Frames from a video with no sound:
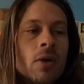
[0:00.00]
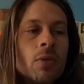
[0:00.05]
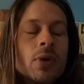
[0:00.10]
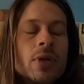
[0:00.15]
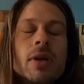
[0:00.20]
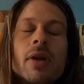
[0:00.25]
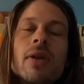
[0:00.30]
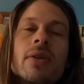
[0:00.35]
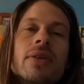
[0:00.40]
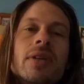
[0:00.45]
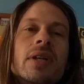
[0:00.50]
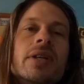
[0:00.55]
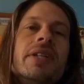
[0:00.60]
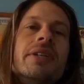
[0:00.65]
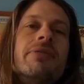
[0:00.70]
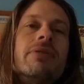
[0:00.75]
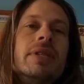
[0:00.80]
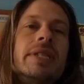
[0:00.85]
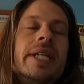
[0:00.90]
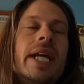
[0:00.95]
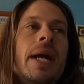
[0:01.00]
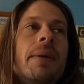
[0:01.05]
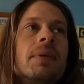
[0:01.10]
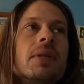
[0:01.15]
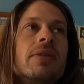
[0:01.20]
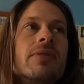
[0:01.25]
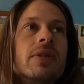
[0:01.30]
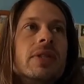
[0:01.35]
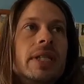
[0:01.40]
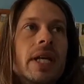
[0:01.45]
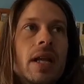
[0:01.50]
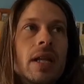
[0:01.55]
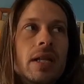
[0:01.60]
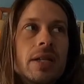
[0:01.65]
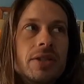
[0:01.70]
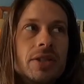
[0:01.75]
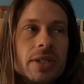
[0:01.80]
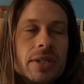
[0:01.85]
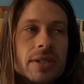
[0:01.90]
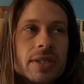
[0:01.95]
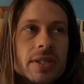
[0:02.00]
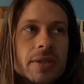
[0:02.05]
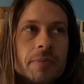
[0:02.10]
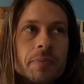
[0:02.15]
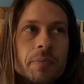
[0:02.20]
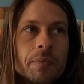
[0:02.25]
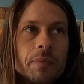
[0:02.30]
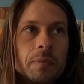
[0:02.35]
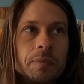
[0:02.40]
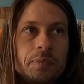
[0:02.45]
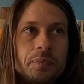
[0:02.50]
We know that there are different types of intelligence.